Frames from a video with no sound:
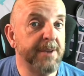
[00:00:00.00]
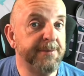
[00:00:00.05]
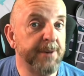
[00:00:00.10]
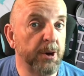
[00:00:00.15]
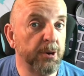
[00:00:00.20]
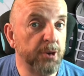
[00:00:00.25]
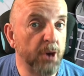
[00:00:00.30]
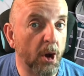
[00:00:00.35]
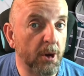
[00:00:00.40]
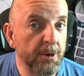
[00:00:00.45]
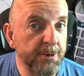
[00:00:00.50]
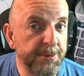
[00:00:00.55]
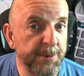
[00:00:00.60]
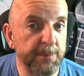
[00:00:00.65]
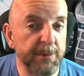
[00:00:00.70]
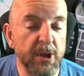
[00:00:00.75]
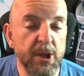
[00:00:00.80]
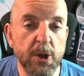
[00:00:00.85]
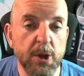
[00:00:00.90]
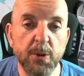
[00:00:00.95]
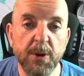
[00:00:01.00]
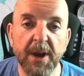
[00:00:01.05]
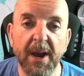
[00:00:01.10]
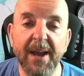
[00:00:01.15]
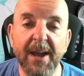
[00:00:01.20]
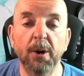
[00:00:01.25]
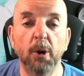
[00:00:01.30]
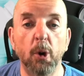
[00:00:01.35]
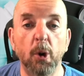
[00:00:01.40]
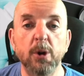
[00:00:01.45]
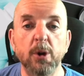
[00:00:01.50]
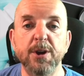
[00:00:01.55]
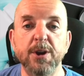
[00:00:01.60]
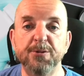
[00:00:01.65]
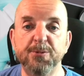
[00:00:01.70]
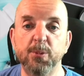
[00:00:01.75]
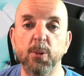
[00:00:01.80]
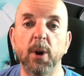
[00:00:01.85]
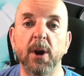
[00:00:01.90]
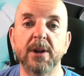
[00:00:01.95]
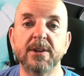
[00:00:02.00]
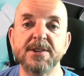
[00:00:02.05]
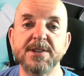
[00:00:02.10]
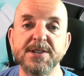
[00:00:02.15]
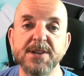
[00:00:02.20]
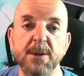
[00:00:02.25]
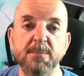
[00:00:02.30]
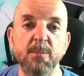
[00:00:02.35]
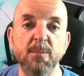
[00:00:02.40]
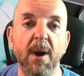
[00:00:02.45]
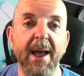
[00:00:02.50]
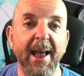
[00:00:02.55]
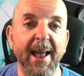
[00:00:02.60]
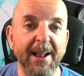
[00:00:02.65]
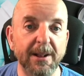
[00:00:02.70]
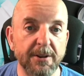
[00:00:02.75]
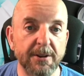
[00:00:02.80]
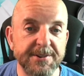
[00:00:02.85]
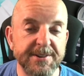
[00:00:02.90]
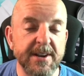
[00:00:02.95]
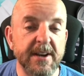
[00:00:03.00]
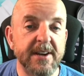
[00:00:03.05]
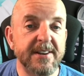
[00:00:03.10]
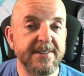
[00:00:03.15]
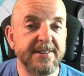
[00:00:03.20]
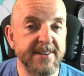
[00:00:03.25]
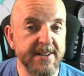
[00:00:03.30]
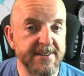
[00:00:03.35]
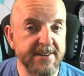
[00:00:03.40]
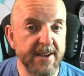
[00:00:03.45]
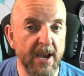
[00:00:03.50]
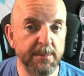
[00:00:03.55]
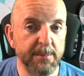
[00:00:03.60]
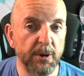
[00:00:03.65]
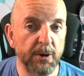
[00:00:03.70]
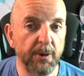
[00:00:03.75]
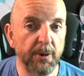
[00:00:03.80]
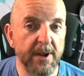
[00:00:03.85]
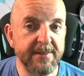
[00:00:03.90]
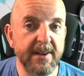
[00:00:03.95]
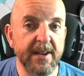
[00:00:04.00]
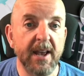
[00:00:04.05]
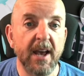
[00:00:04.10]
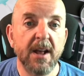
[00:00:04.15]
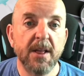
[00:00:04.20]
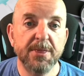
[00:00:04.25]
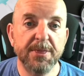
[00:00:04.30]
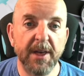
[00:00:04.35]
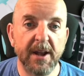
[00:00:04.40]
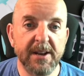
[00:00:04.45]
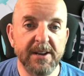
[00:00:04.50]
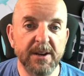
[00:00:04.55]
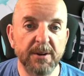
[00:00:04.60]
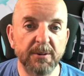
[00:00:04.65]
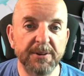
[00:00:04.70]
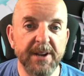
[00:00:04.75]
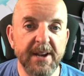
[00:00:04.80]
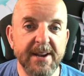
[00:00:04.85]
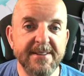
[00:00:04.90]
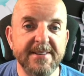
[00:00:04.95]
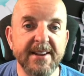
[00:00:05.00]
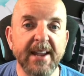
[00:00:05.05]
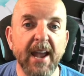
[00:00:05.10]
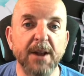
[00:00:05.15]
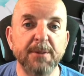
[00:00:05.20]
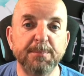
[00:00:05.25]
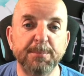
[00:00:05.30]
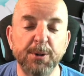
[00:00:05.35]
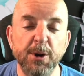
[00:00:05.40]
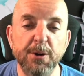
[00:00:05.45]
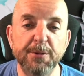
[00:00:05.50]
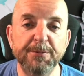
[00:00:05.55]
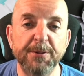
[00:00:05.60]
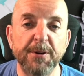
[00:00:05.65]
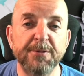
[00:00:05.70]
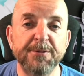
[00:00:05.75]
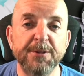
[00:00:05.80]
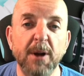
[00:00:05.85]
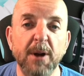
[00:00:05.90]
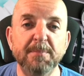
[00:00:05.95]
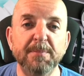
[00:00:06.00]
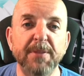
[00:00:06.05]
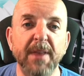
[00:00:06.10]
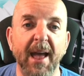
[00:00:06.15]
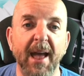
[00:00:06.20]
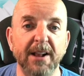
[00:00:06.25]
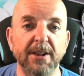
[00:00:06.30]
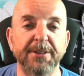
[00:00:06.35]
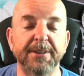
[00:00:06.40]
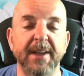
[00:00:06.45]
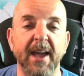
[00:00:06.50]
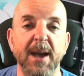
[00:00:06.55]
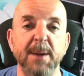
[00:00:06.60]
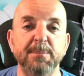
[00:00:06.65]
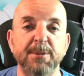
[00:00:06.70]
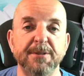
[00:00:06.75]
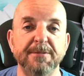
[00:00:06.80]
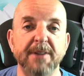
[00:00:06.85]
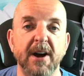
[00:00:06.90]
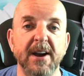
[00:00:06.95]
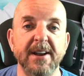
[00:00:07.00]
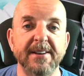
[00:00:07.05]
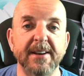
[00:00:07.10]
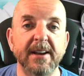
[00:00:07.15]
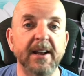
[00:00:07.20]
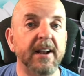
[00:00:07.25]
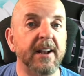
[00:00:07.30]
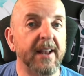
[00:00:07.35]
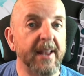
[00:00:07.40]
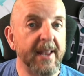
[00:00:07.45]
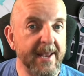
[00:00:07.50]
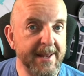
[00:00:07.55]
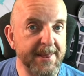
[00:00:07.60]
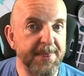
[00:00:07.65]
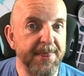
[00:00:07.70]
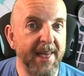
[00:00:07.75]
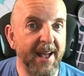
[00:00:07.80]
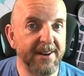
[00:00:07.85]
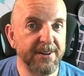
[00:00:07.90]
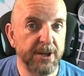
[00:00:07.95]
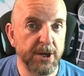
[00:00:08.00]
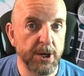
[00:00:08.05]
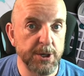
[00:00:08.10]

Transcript: if you're not from the UK or you've worked somewhere else since emigrating, then you'll need to get proof from the healthcare provider in that